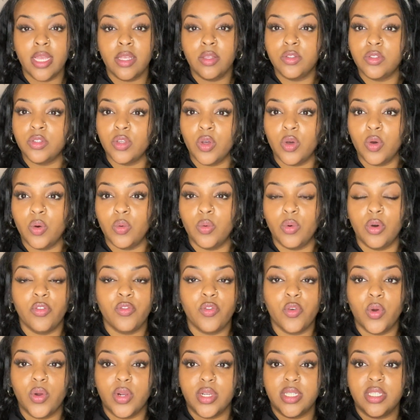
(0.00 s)
So of
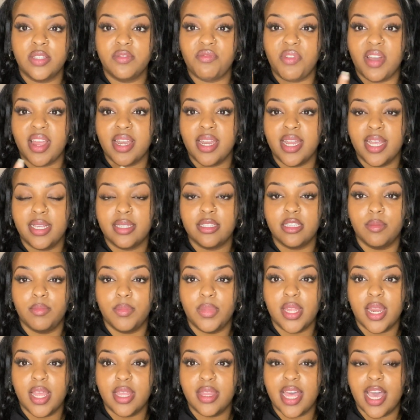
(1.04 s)
course, finding
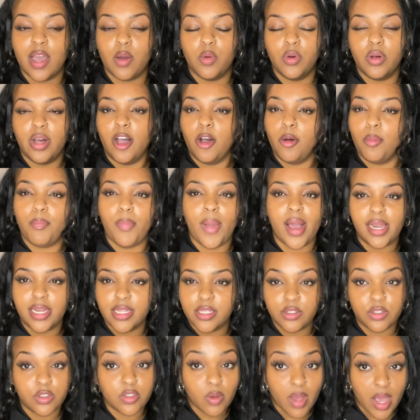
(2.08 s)
somebody that will help
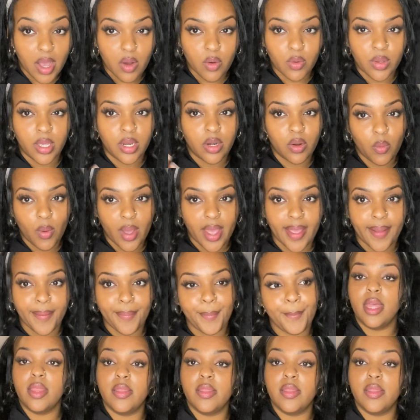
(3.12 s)
balance you out in a way.